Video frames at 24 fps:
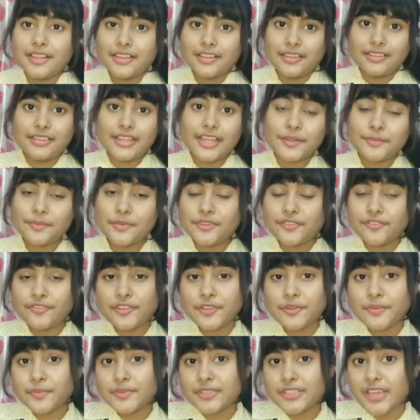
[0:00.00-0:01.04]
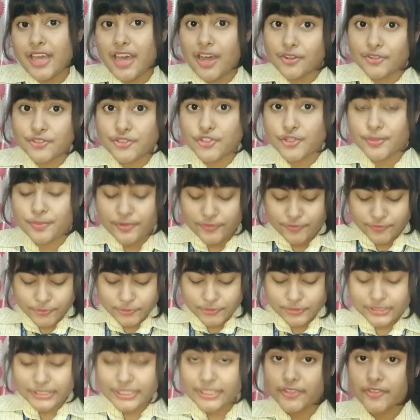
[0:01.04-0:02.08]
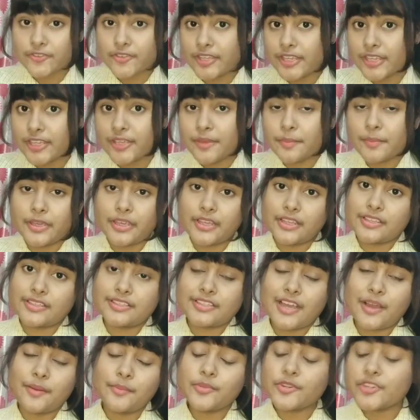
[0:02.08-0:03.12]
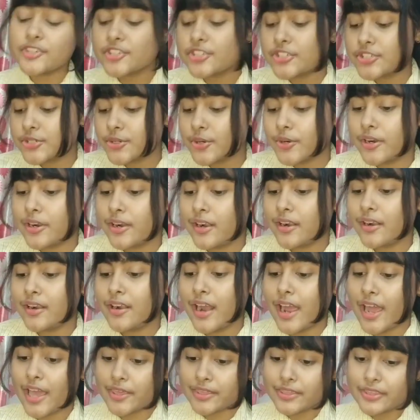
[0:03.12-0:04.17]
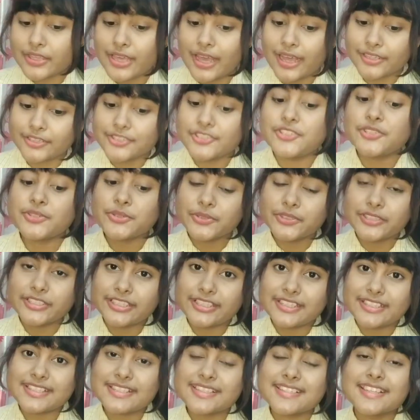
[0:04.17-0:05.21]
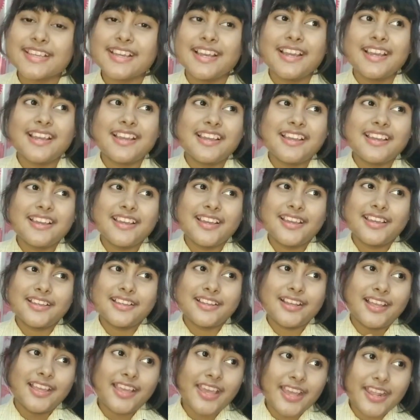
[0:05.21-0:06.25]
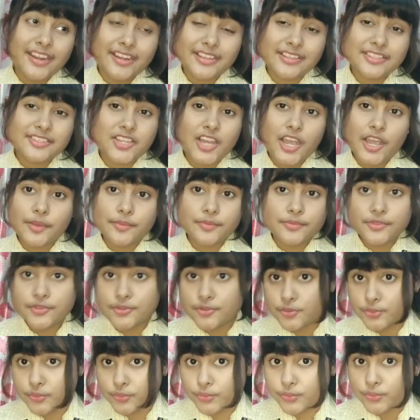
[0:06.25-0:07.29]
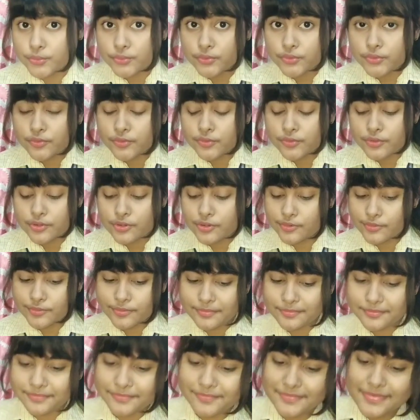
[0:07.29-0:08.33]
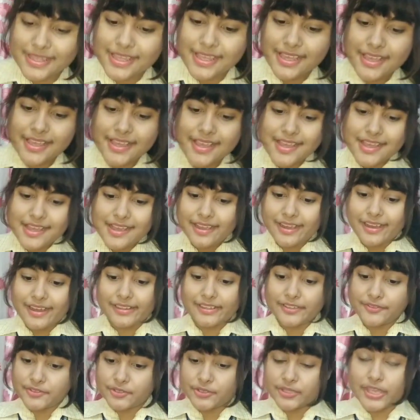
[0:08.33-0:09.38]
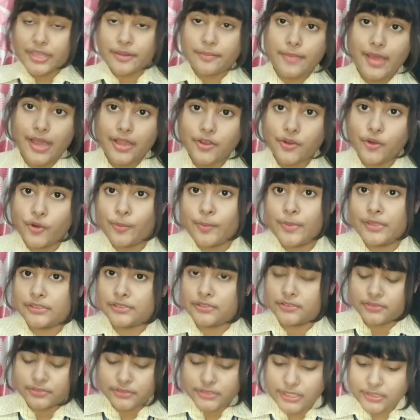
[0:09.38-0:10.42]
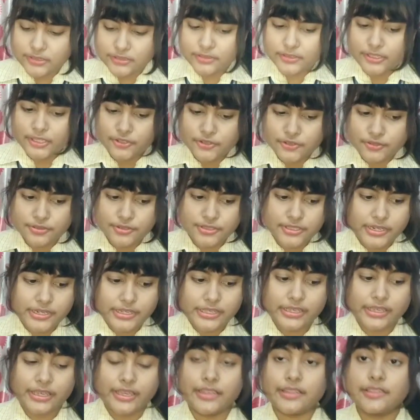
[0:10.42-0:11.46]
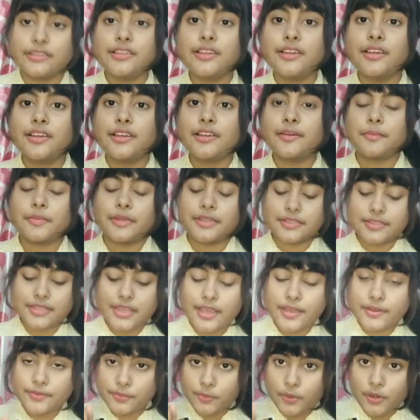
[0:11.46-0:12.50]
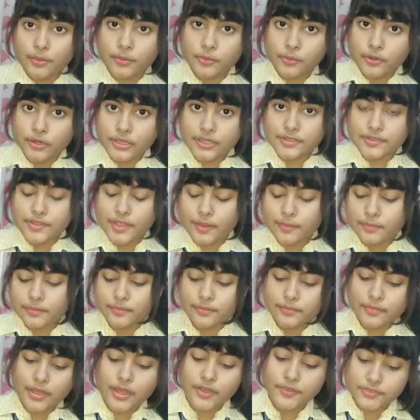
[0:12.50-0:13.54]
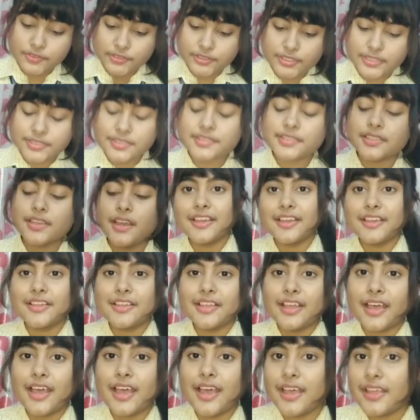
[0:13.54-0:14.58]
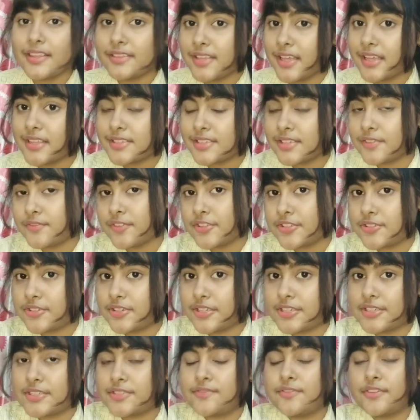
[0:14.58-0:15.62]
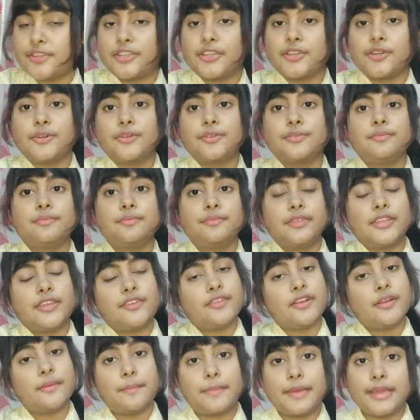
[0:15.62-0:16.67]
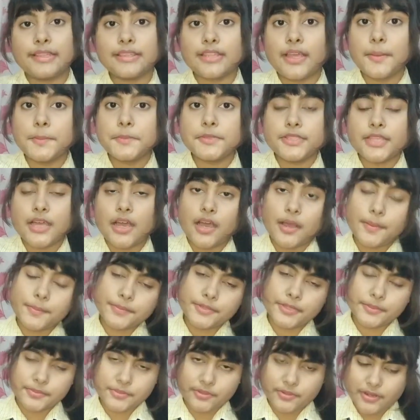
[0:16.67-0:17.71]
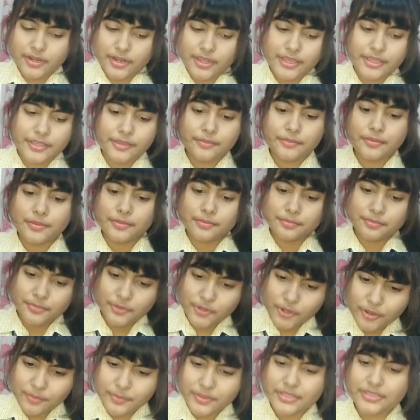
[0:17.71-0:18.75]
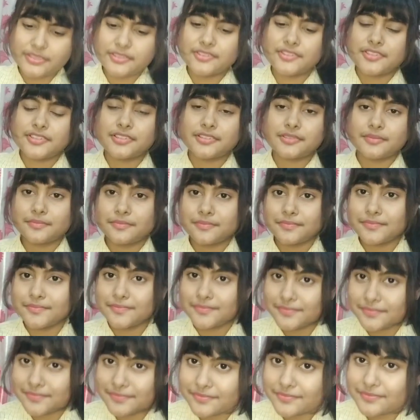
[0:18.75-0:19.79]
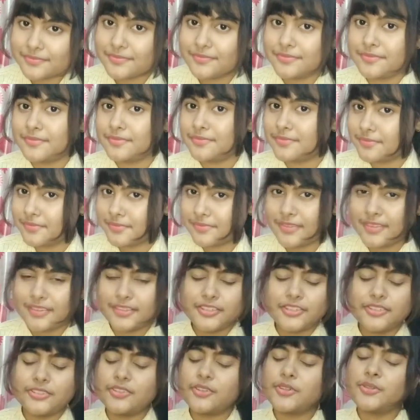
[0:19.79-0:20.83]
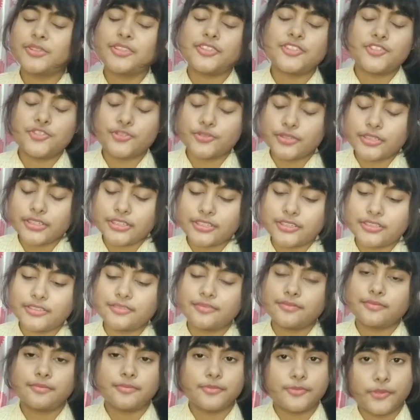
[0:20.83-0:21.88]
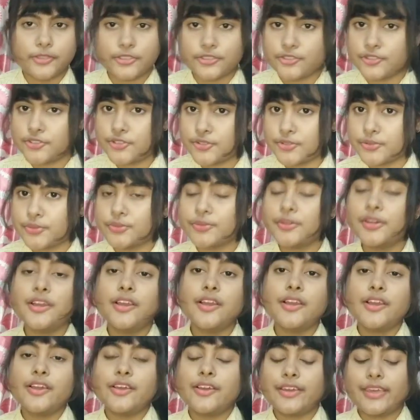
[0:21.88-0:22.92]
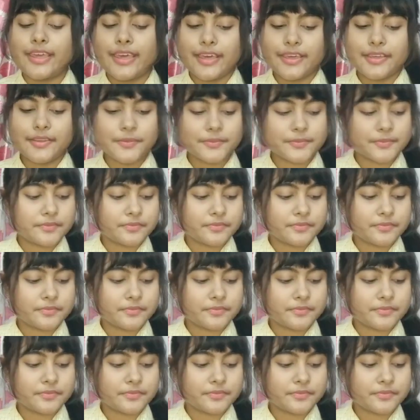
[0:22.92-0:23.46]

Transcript: Let me film the outro before leaving because I'm pretty sure I can't do this anytime soon. I'll have to get back home and then get to study again because I have one more exam after this. And that's it for today's video. Give it a big thumbs up, subscribe, comment. You know the drill, what to do, okay?